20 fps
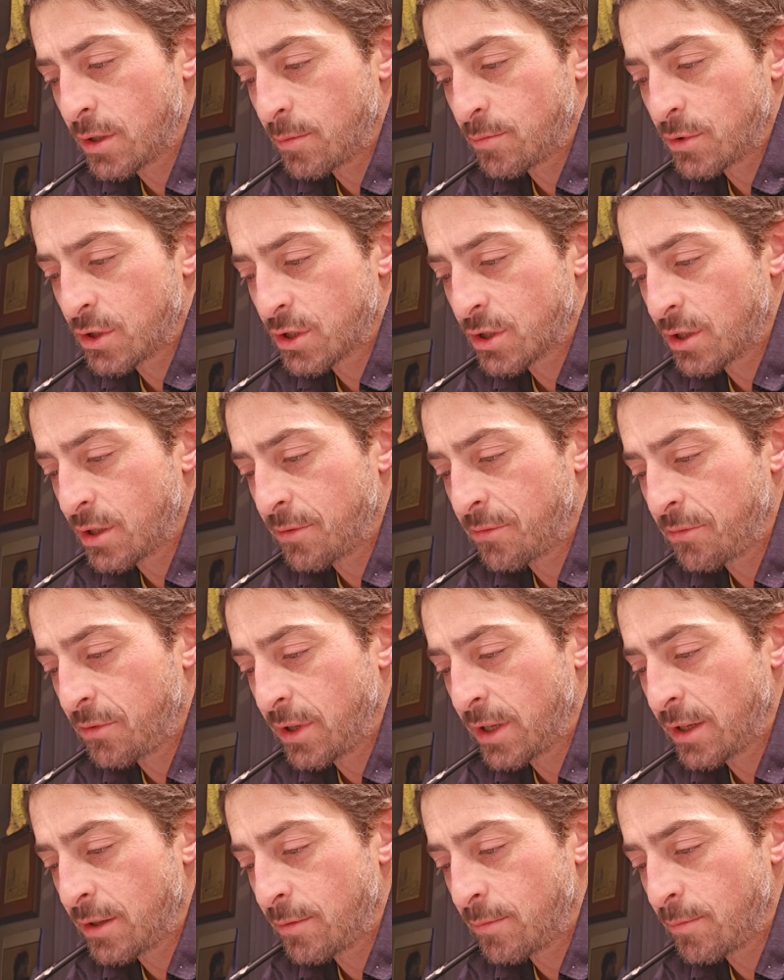I'm just going to
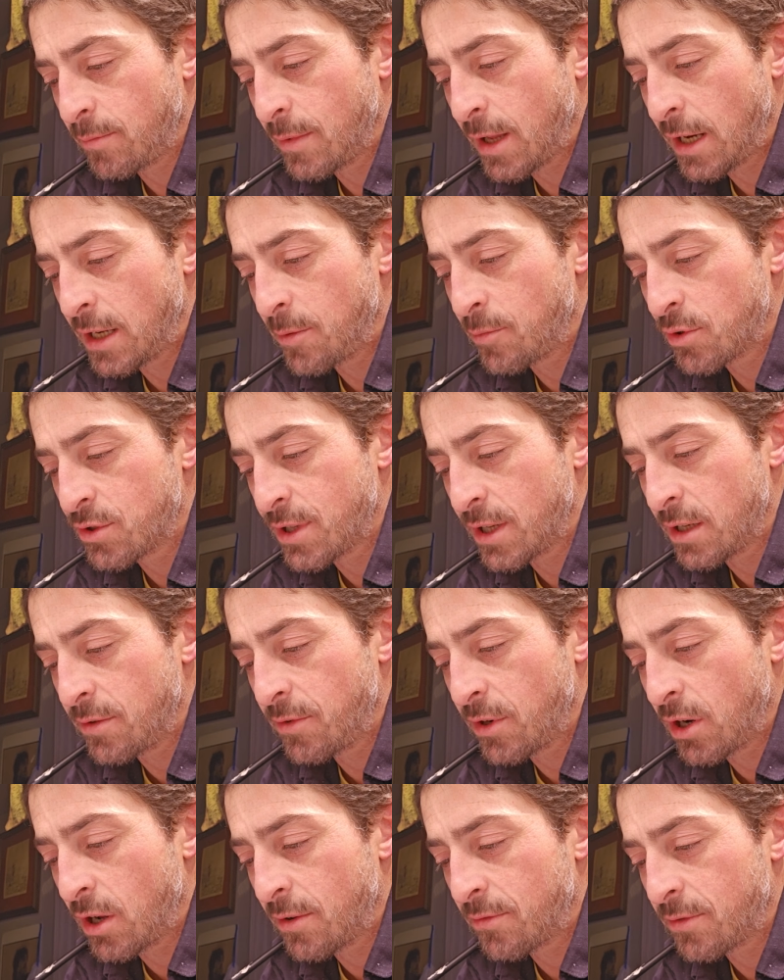fling 90% of
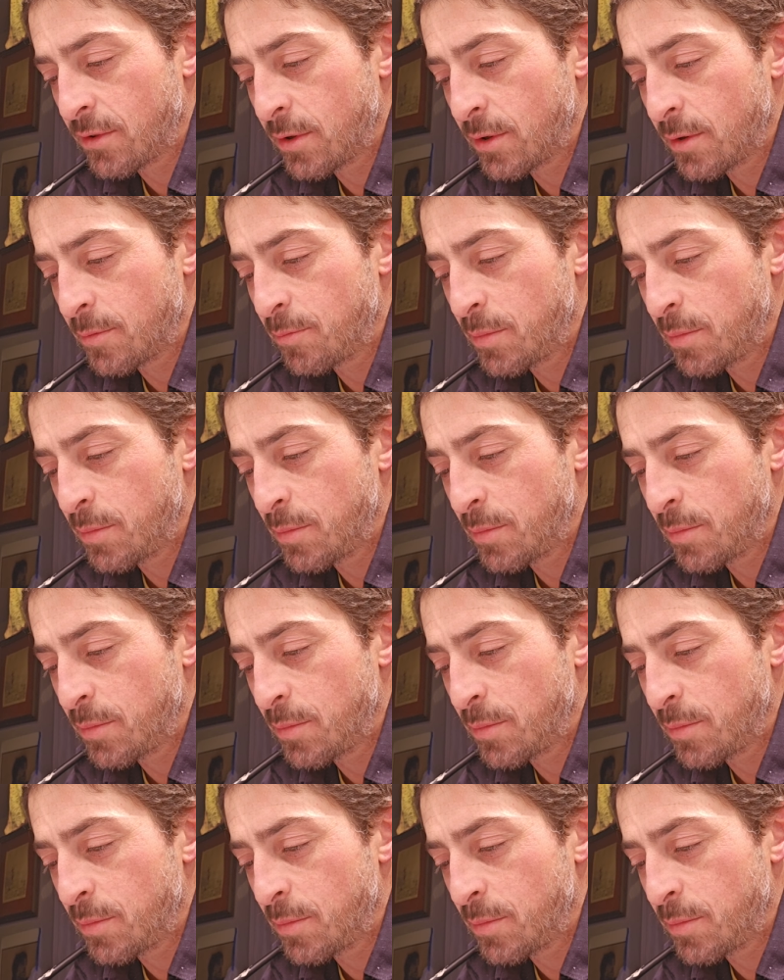it off the